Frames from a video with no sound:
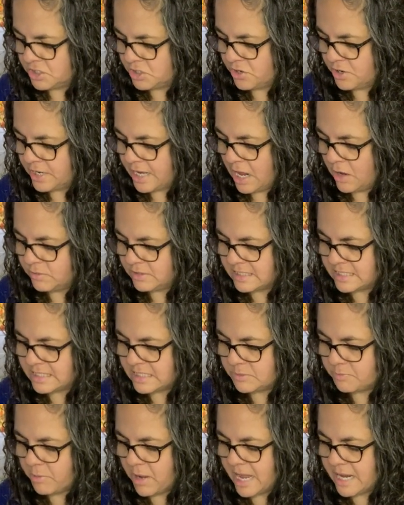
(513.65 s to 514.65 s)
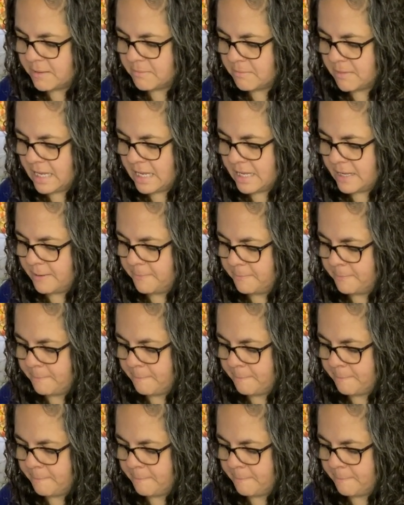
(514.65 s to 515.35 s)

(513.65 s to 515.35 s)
turned out despite me.